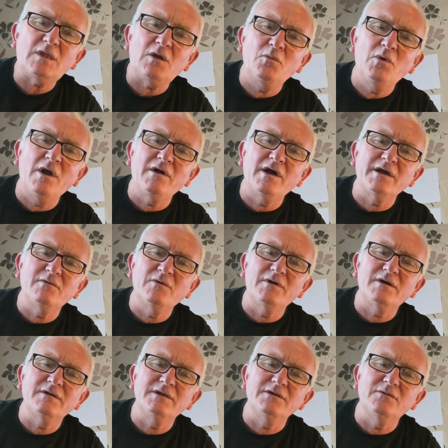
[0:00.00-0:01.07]
where I, where,
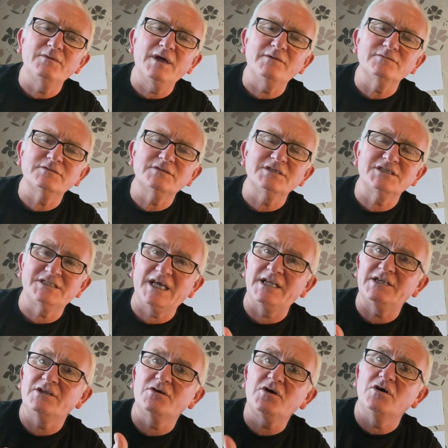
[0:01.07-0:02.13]
you know, that was the
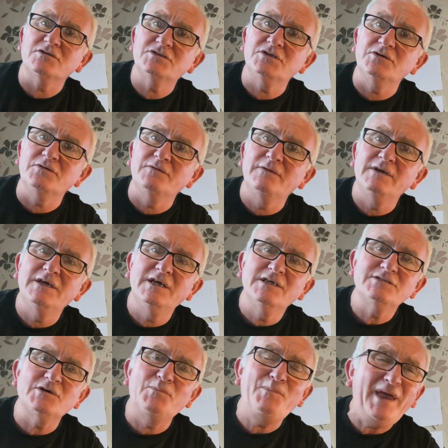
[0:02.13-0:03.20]
standard I got to.
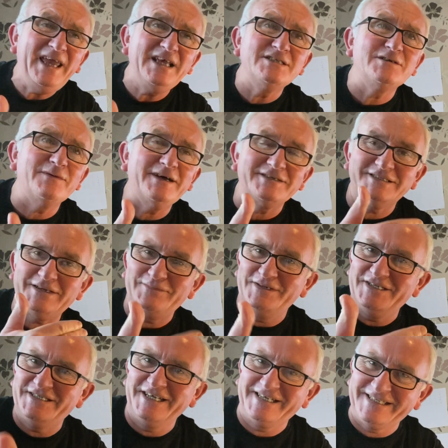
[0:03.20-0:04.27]
So I peaked about
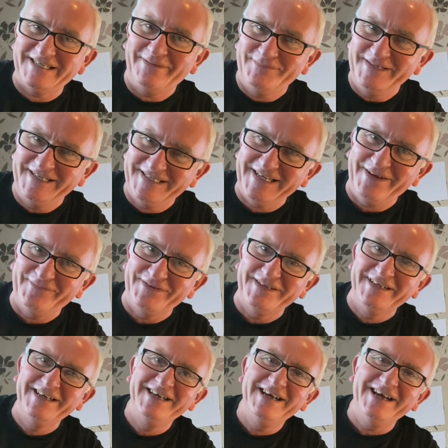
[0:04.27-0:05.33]
76,
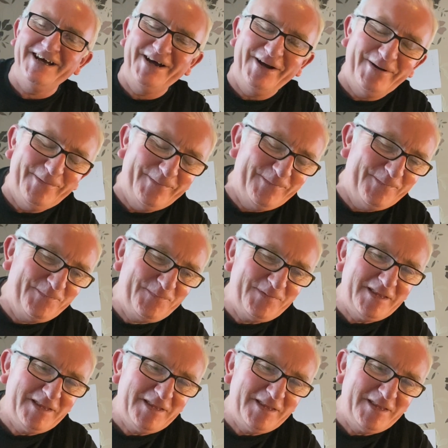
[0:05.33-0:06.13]
77. Um,